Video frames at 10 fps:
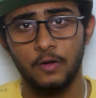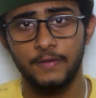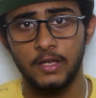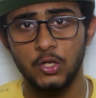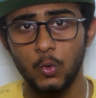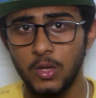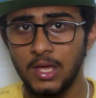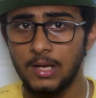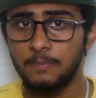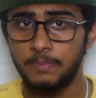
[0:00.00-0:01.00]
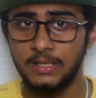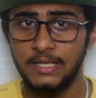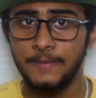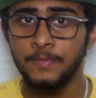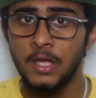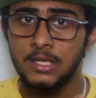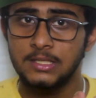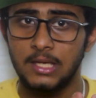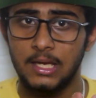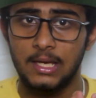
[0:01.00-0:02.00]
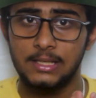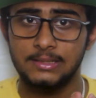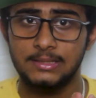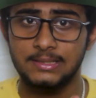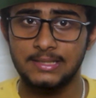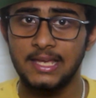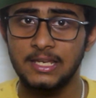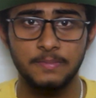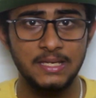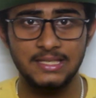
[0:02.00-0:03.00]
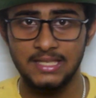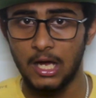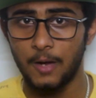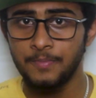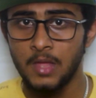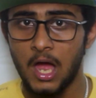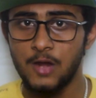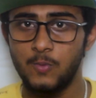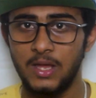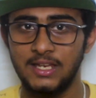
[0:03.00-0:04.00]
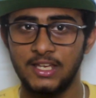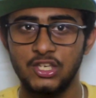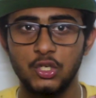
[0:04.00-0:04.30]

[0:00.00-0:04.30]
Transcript: of an UK company, Synamedia, unveiling a